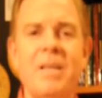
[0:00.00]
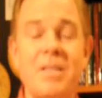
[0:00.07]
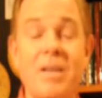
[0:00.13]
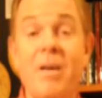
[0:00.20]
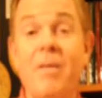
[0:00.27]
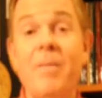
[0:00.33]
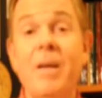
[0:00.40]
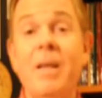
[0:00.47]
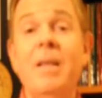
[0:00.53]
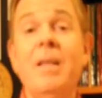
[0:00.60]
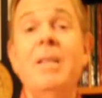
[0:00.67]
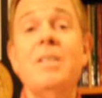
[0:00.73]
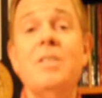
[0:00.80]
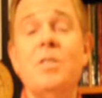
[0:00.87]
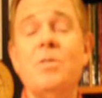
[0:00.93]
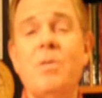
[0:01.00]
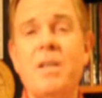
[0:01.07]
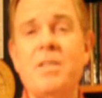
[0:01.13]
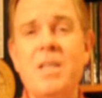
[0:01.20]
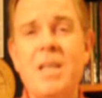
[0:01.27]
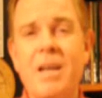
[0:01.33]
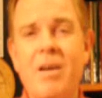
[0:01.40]
So, this is
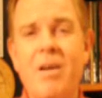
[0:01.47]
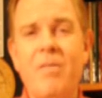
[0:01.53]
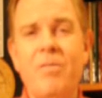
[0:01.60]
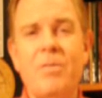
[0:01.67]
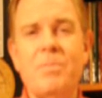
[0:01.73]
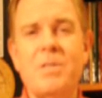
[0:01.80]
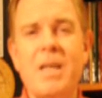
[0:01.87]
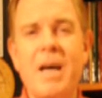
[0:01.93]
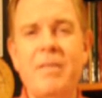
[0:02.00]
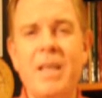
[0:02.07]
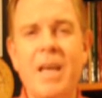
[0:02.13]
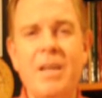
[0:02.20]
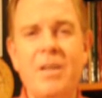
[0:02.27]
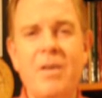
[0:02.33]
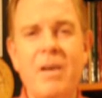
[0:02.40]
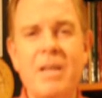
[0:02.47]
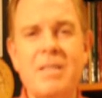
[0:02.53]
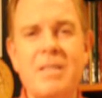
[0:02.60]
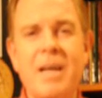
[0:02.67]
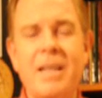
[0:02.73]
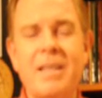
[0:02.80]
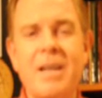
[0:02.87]
Rusty Go from
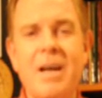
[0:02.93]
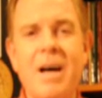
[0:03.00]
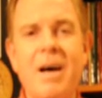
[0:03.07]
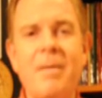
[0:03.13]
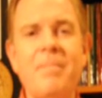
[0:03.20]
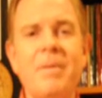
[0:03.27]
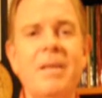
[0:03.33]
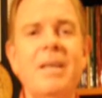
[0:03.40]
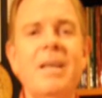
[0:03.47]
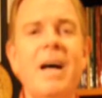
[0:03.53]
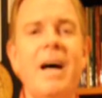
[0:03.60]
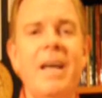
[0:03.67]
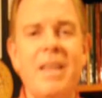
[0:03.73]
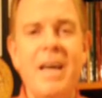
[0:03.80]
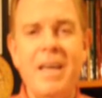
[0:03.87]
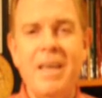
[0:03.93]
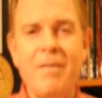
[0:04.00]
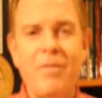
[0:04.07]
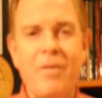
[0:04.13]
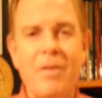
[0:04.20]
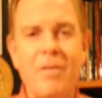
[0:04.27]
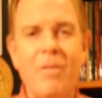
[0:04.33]
SouthgateCoins.com. I thank
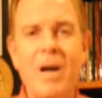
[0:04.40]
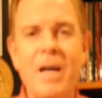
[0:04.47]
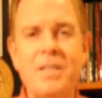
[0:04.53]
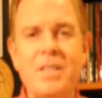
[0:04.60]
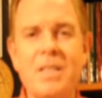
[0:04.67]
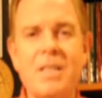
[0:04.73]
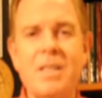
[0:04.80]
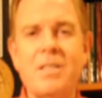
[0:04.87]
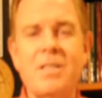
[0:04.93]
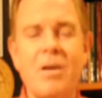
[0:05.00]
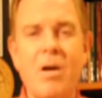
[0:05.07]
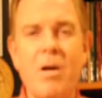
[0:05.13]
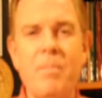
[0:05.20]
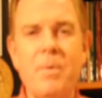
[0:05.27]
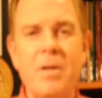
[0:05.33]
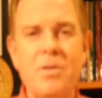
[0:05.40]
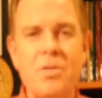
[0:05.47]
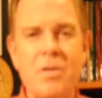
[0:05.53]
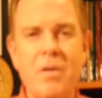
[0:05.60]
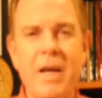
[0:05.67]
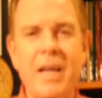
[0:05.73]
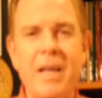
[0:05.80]
you for watching this. I hope you
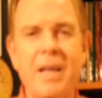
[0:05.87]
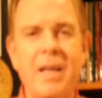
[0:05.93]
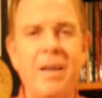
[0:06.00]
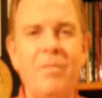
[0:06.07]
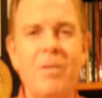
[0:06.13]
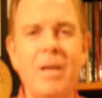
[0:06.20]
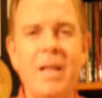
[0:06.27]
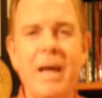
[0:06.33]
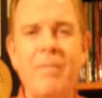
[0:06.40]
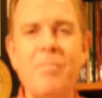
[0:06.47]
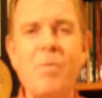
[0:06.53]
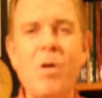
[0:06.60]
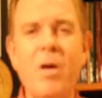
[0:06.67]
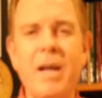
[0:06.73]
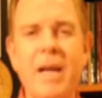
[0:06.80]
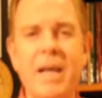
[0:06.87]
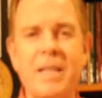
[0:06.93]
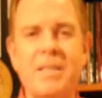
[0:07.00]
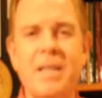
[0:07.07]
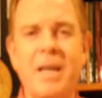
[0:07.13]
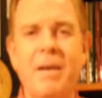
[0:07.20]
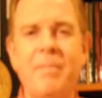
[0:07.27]
enjoyed it, and we'll have more
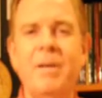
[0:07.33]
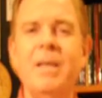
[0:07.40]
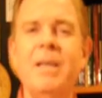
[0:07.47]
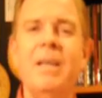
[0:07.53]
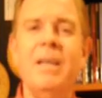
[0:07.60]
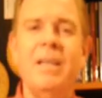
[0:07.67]
next time.